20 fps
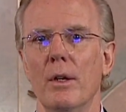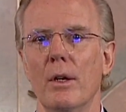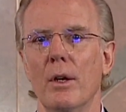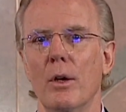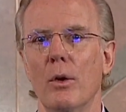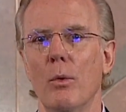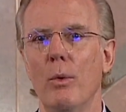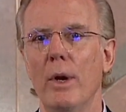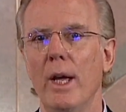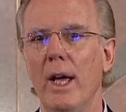
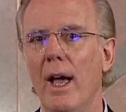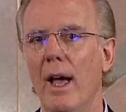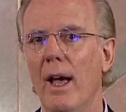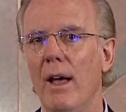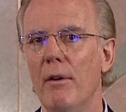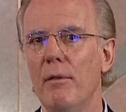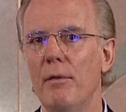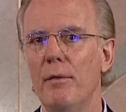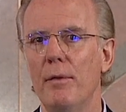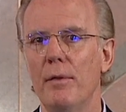We
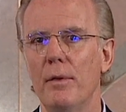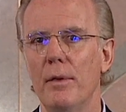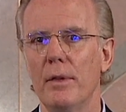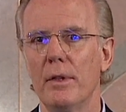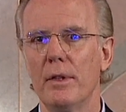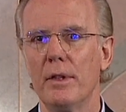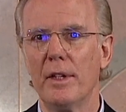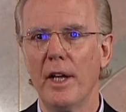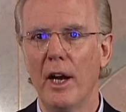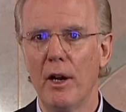have,
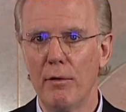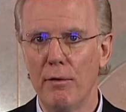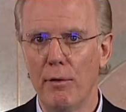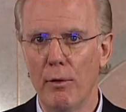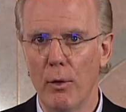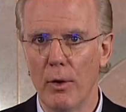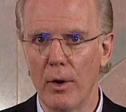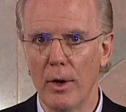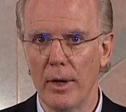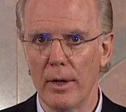
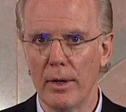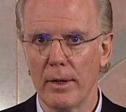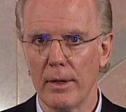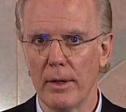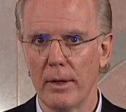therefore,